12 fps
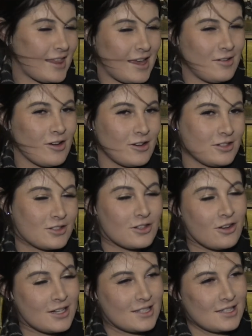They
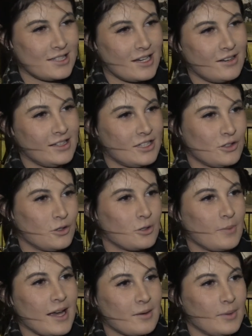don't necessarily
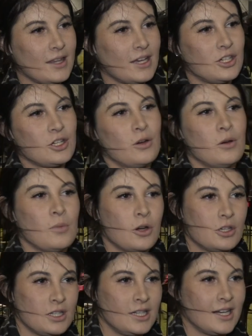talk back, they show
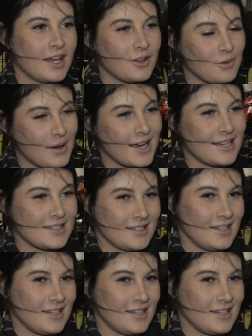emotion in other ways.